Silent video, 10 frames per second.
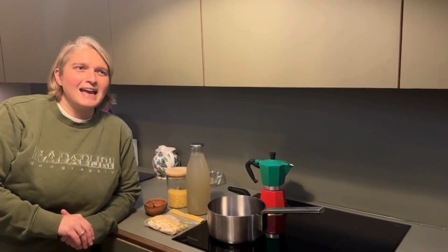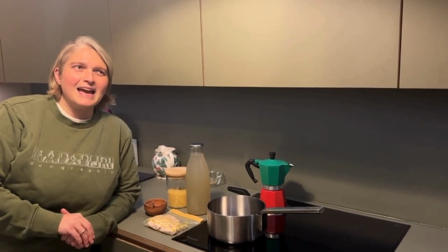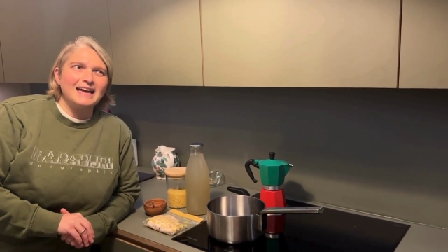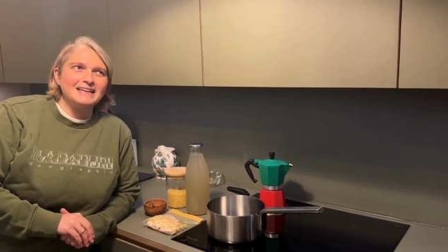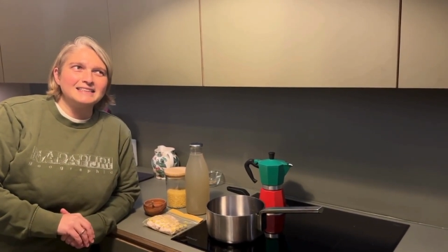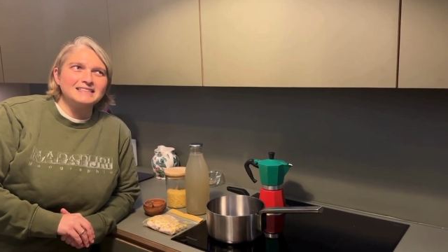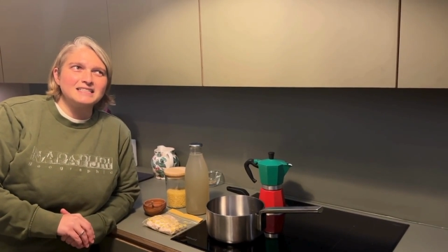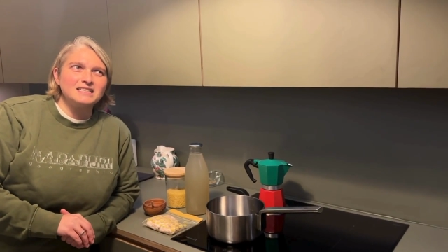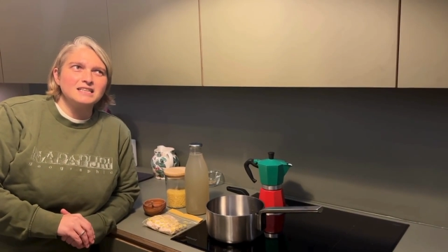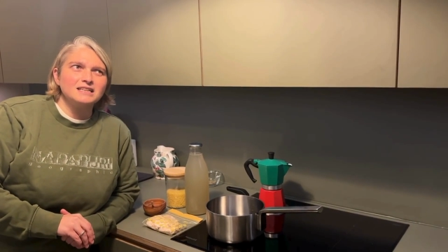And
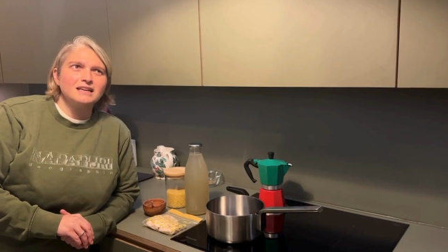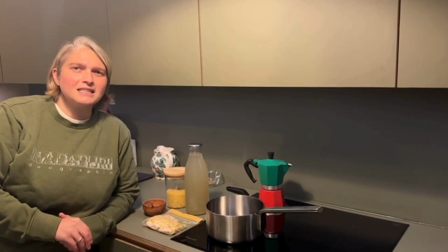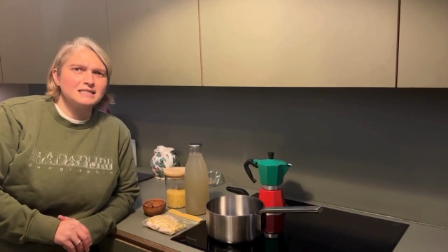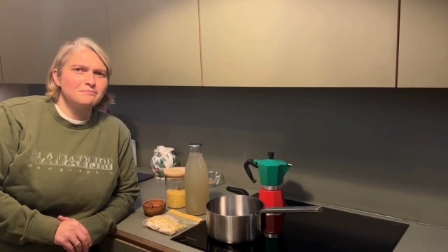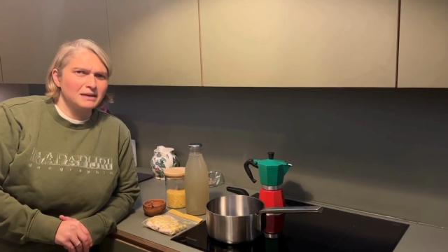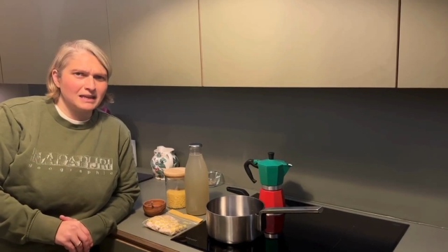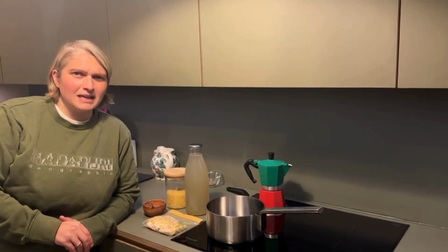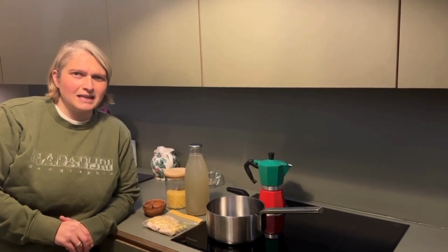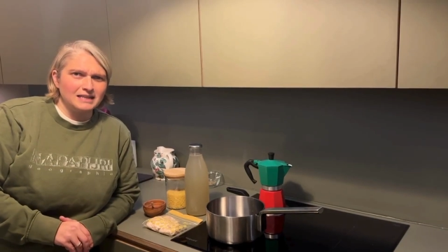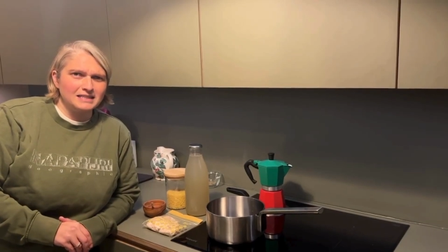it's Monday
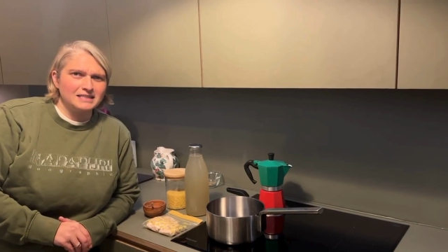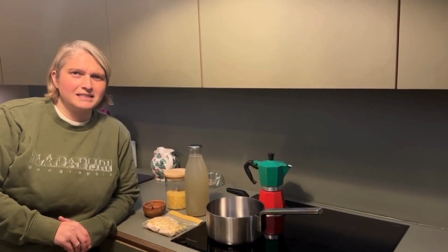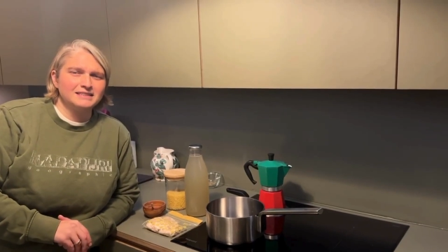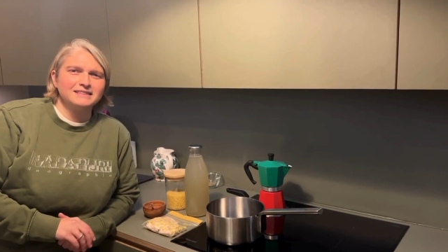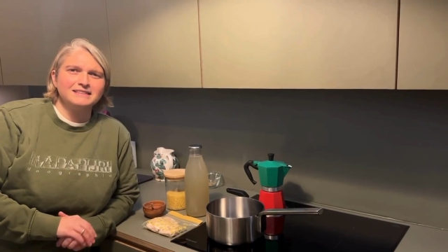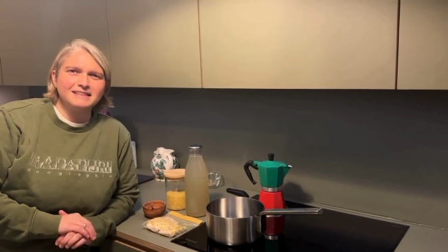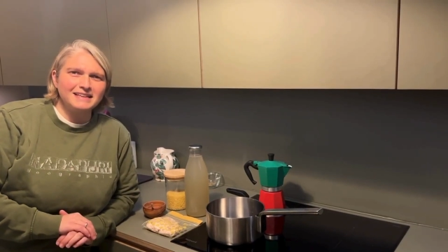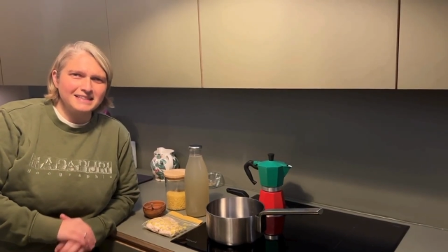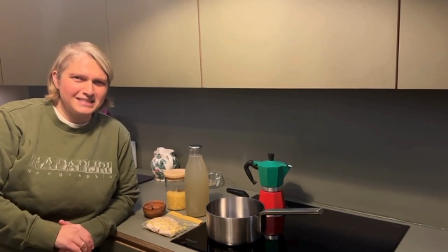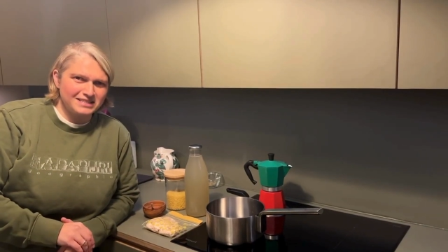night.
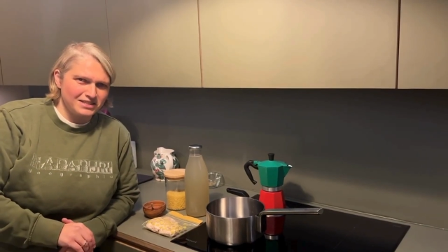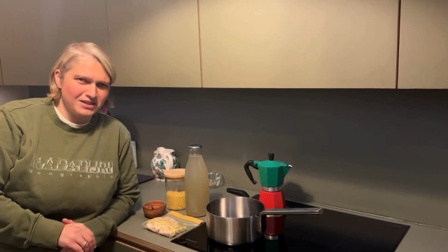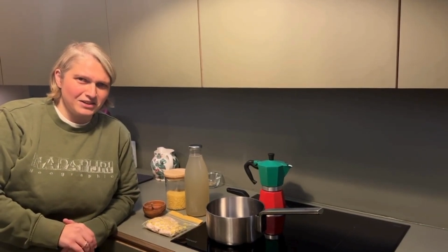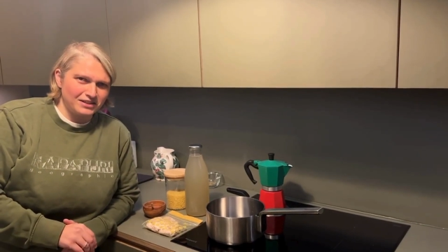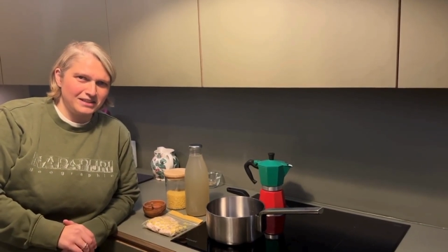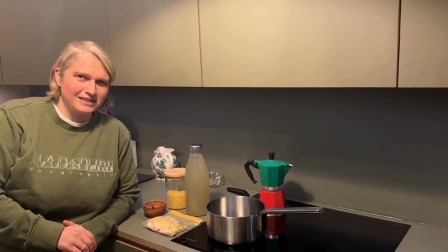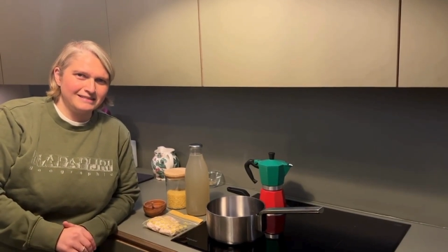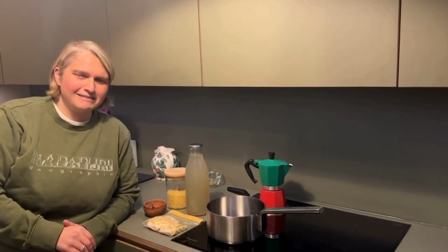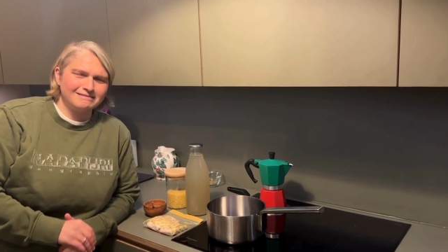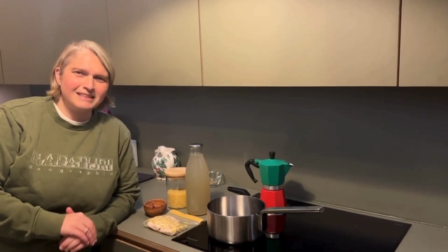It's dark.
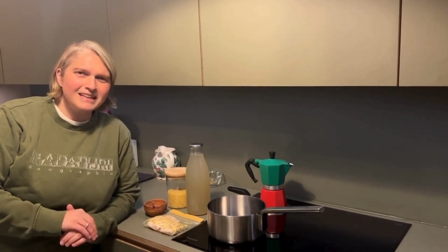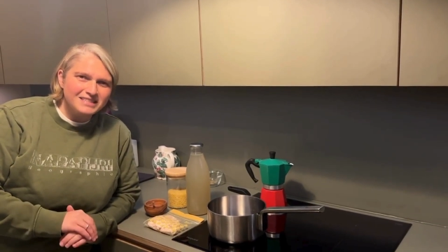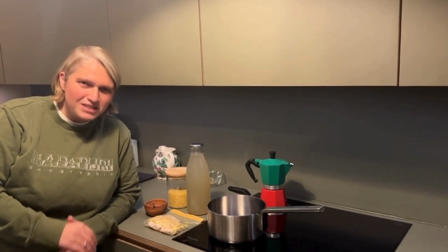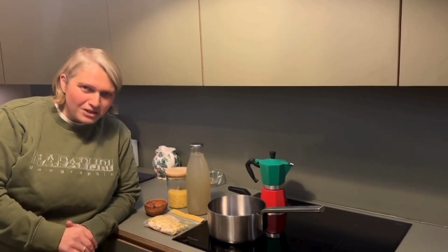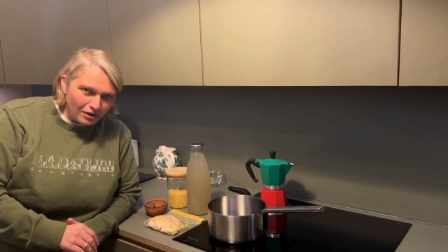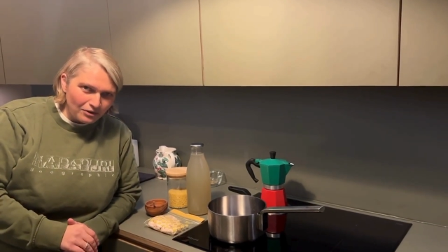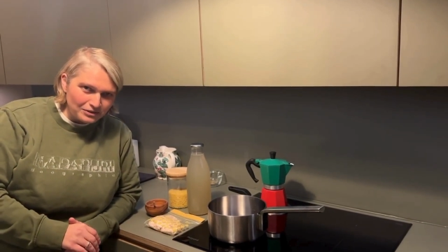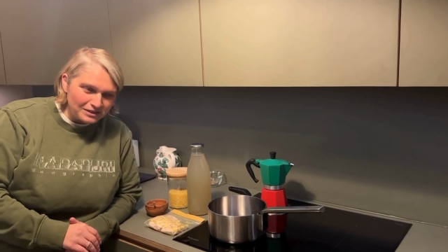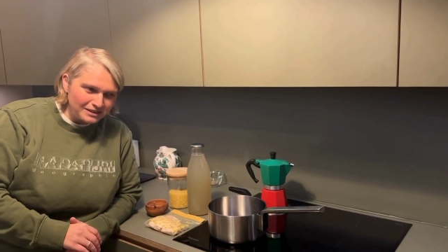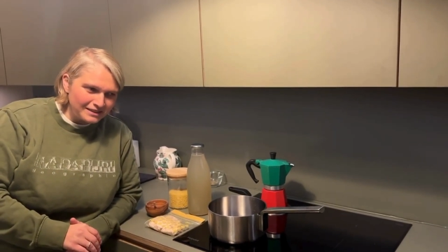It's
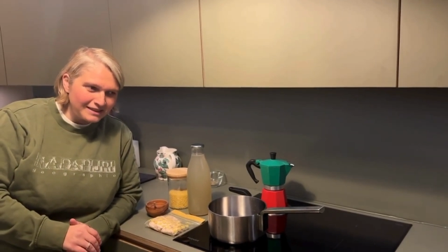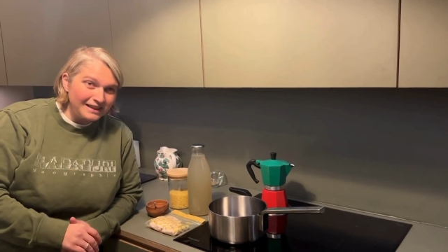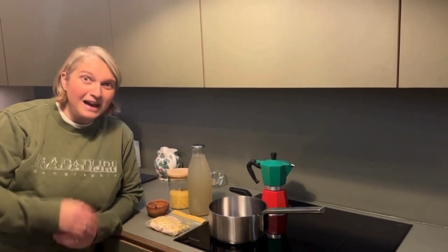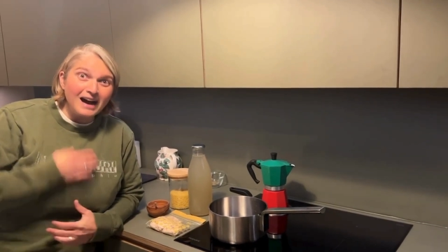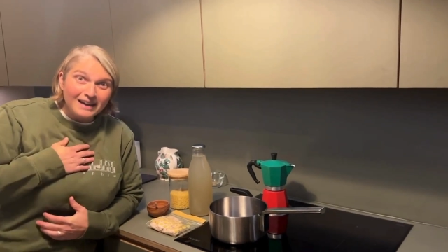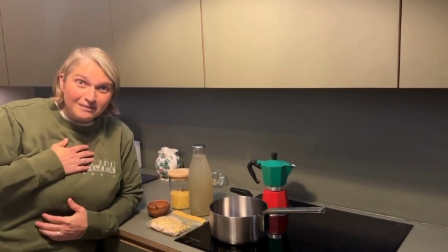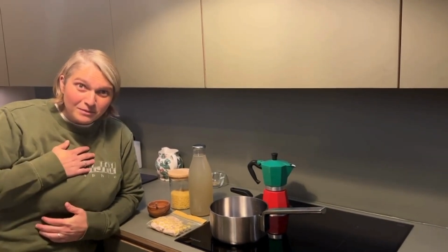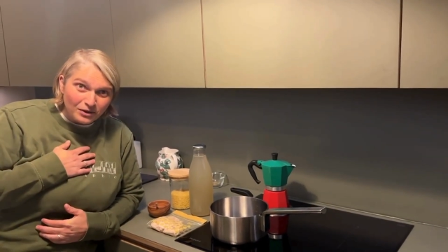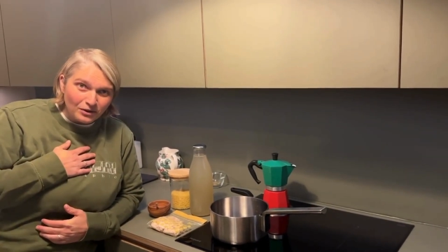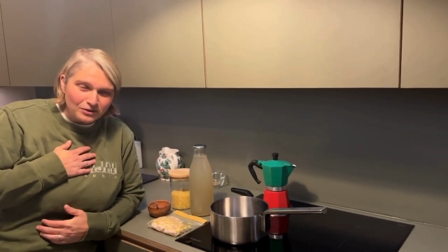cold. I'm
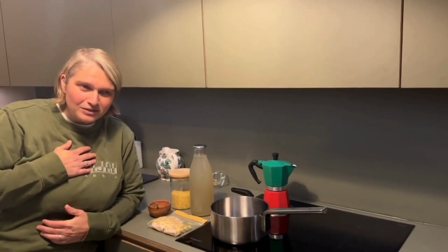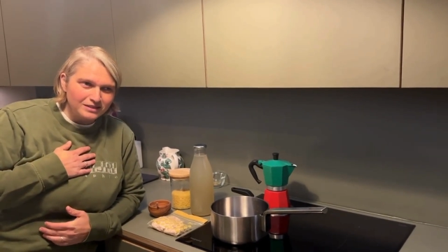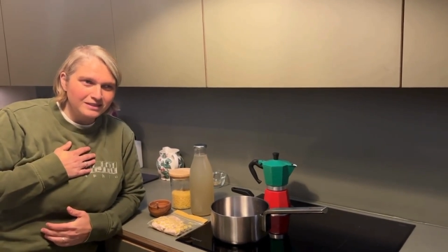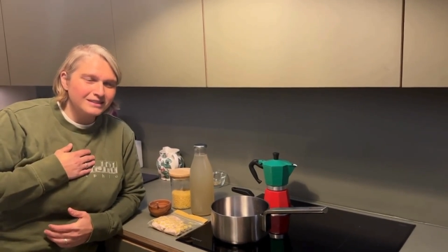cold.